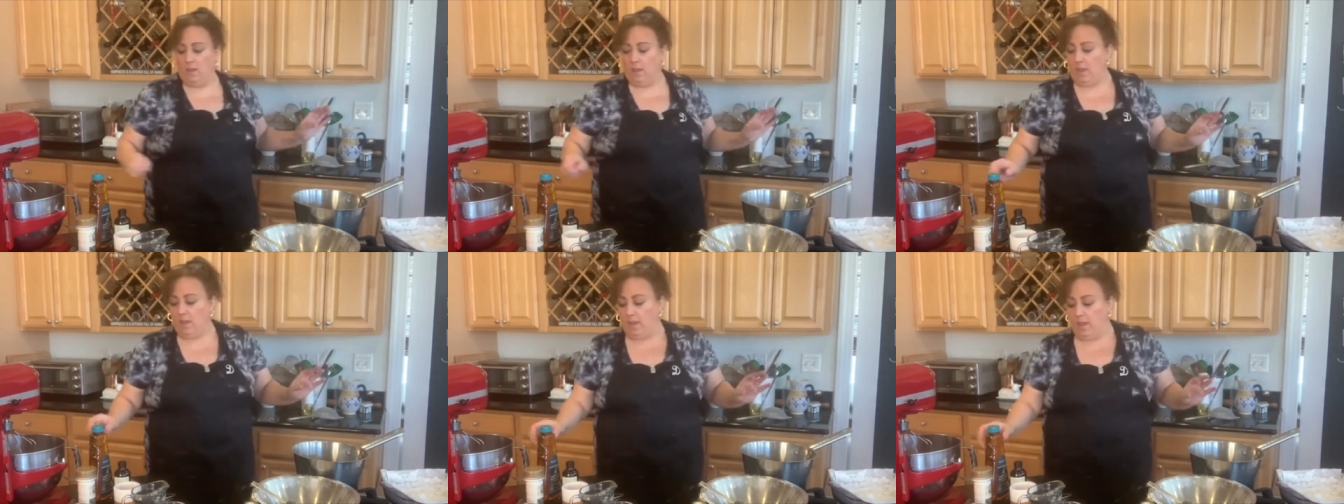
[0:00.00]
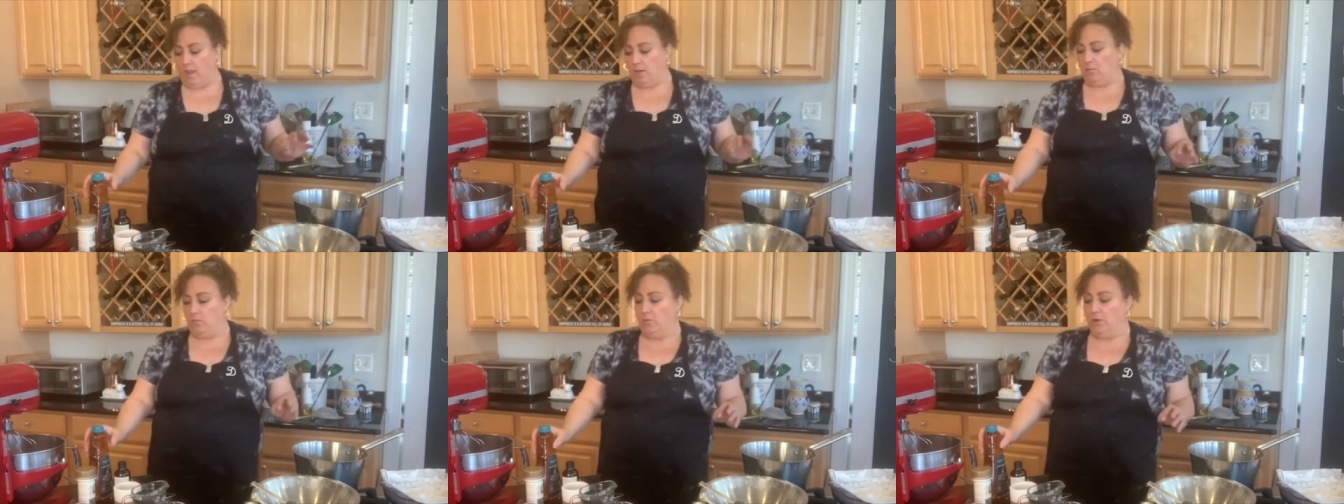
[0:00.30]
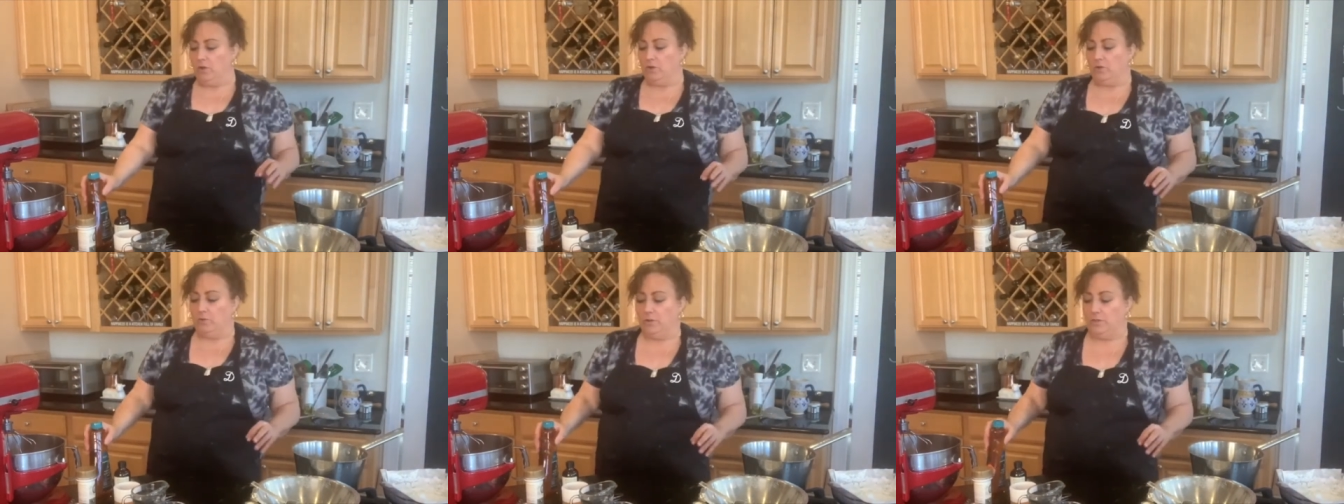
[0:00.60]
And
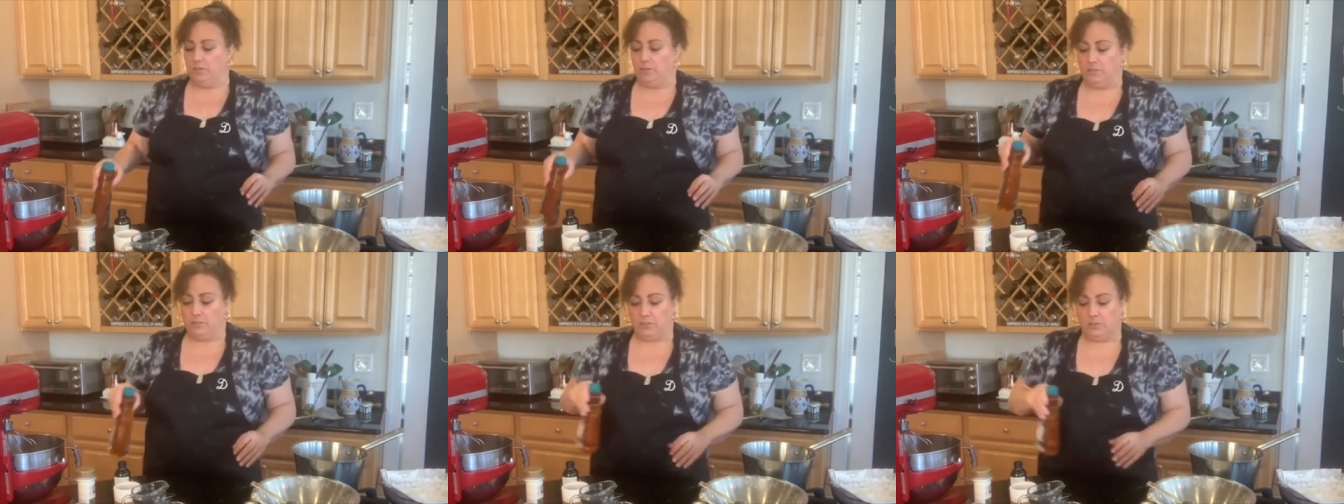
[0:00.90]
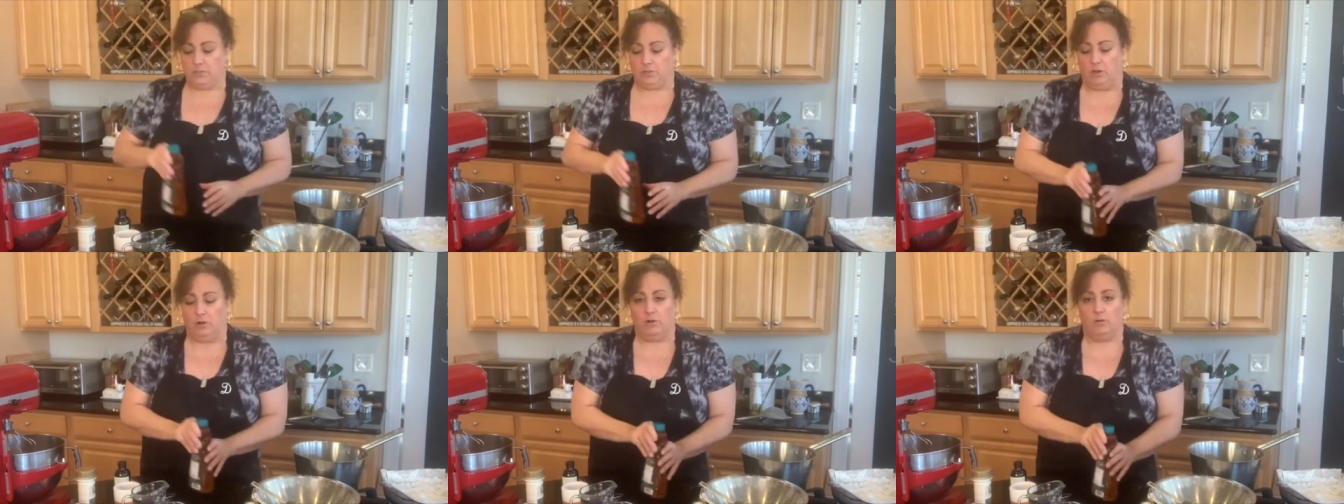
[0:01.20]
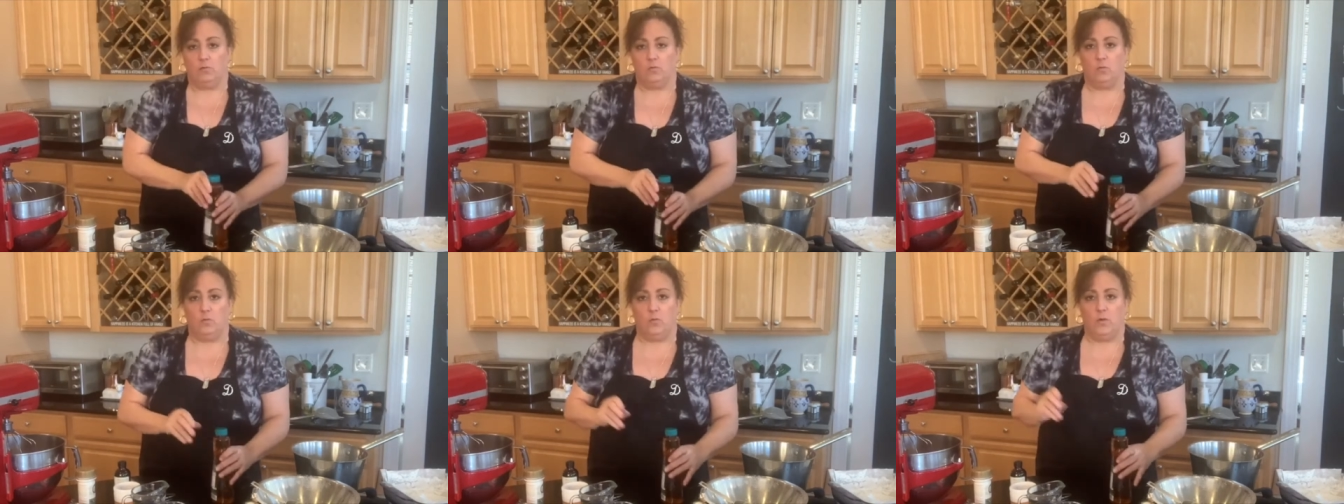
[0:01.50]
we're going to
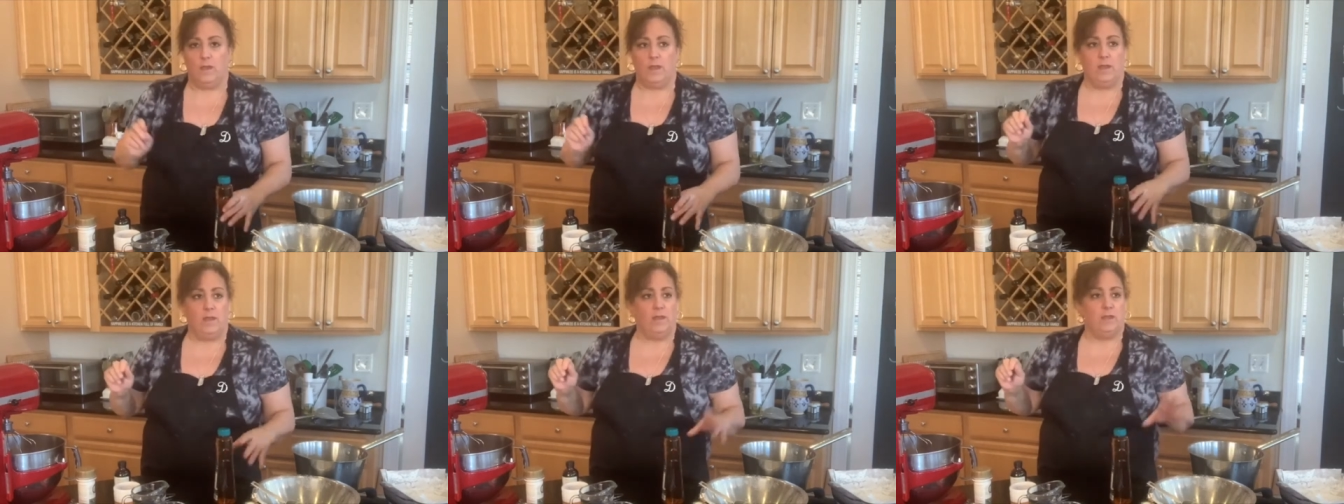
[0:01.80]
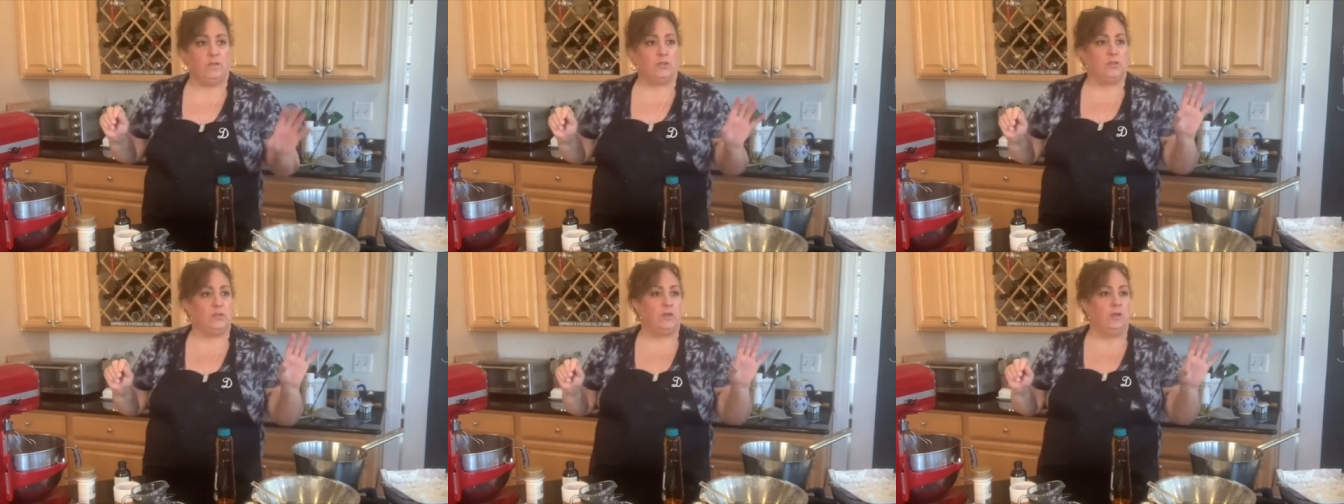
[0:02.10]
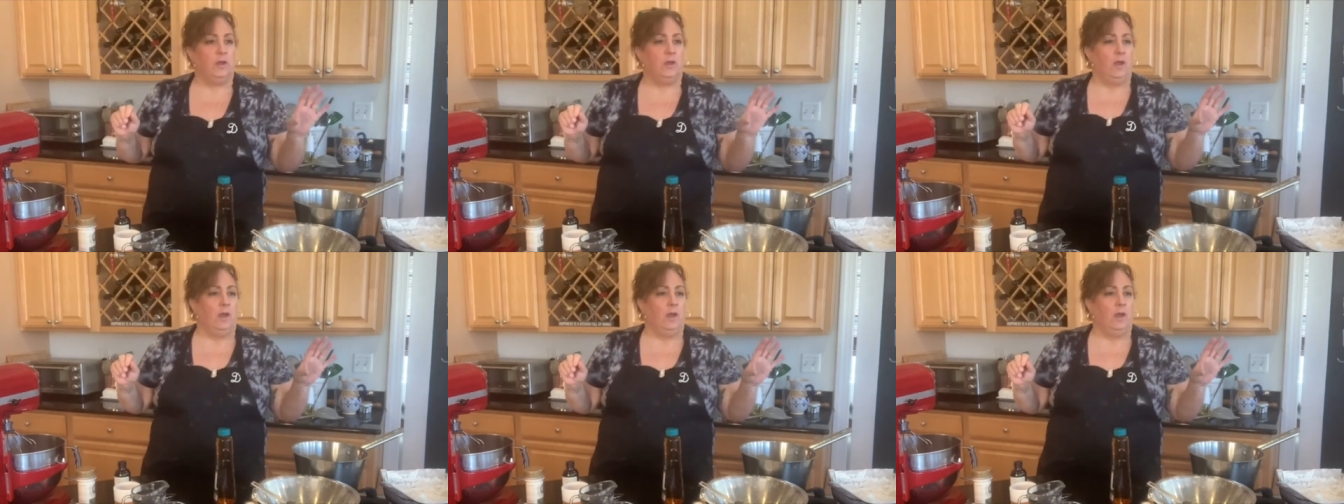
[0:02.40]
start with,